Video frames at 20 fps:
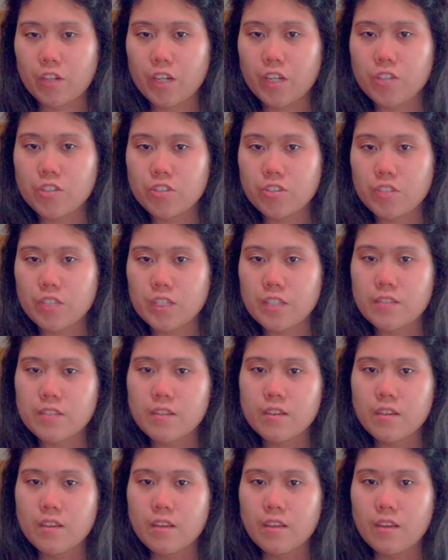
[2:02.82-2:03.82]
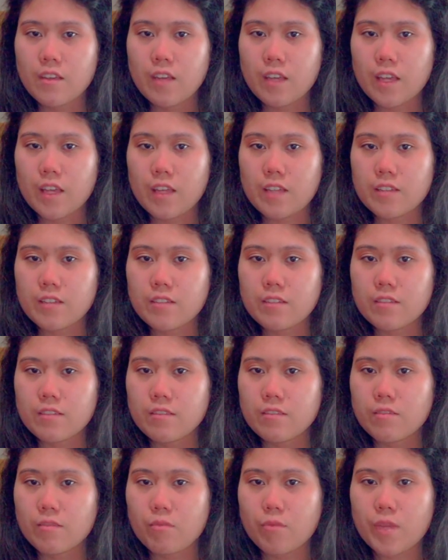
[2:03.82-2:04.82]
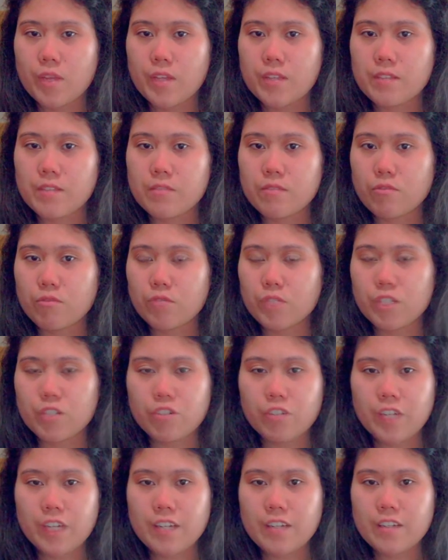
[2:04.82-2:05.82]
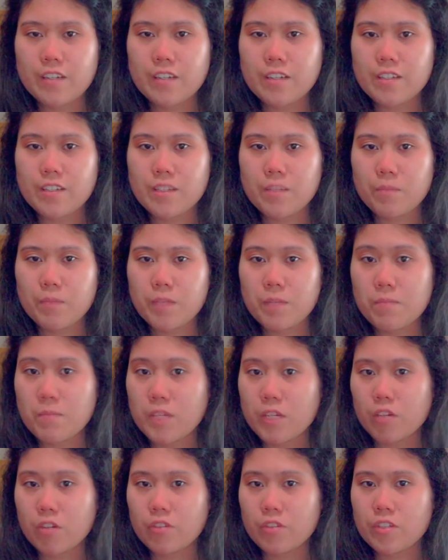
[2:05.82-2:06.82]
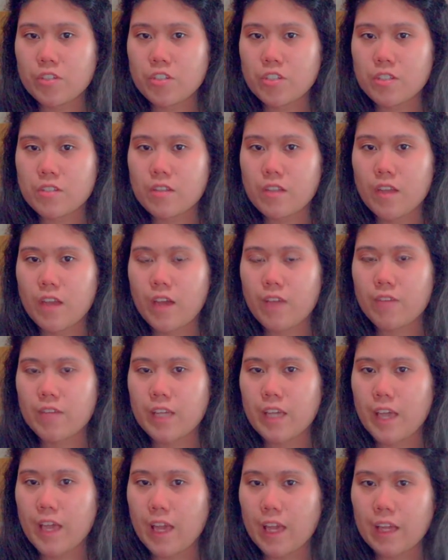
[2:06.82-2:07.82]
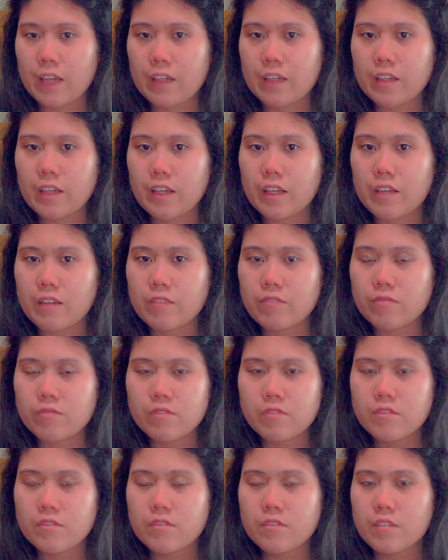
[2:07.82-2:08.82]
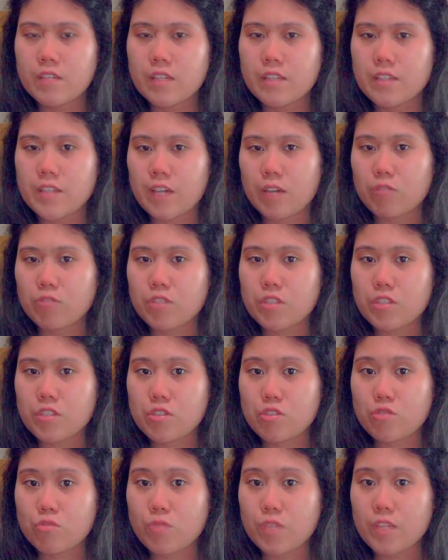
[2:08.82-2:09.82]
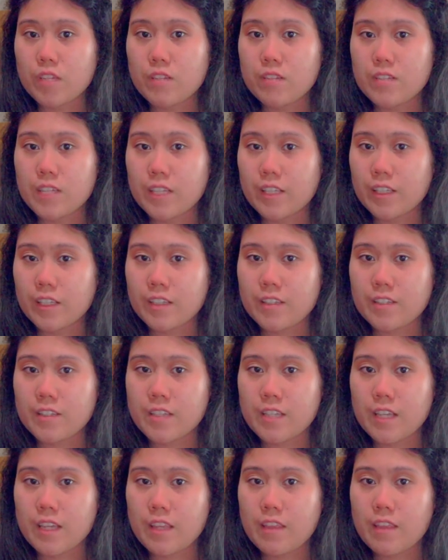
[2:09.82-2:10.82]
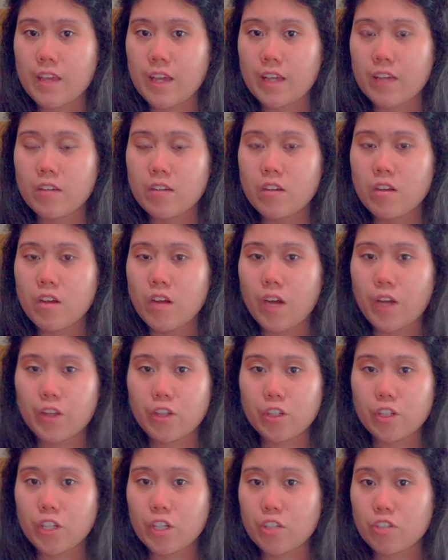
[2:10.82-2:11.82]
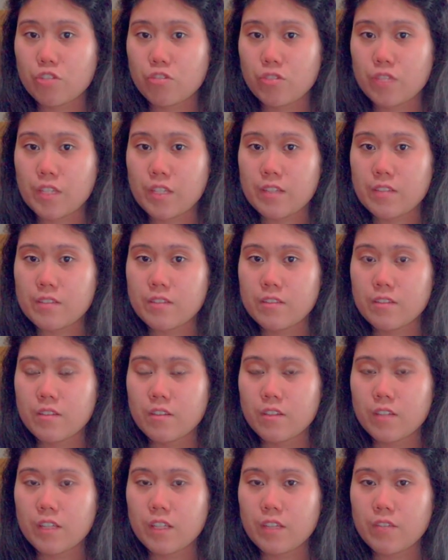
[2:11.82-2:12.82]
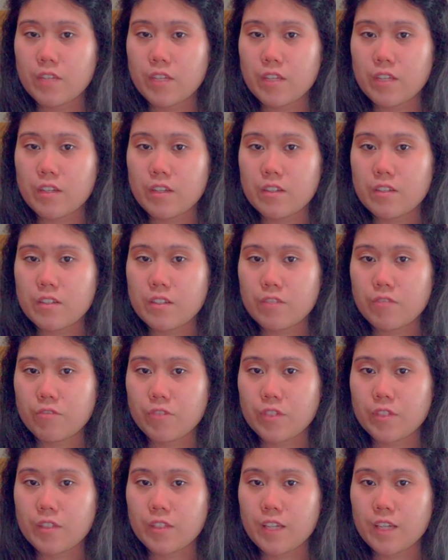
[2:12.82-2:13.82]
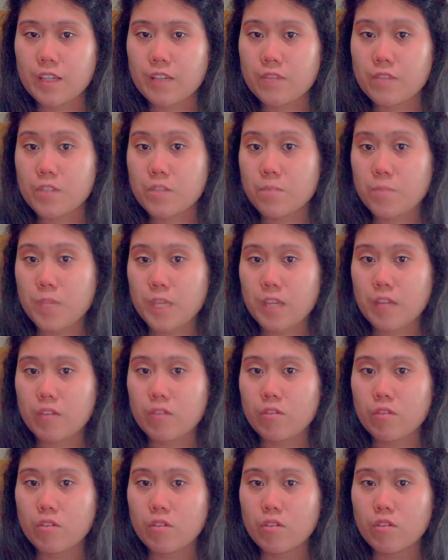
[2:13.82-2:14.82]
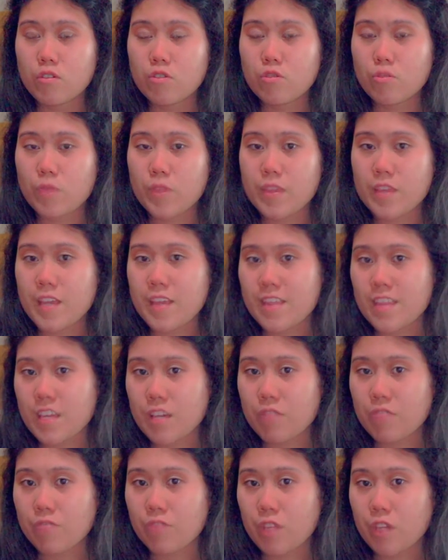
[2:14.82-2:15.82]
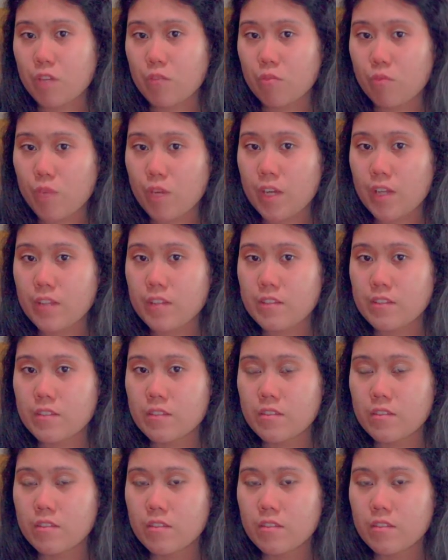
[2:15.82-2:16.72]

countries, it was recreated into something bigger than just having egg. It is now just a sweet delicacy that other countries give it a different kind of spin to what they think flan was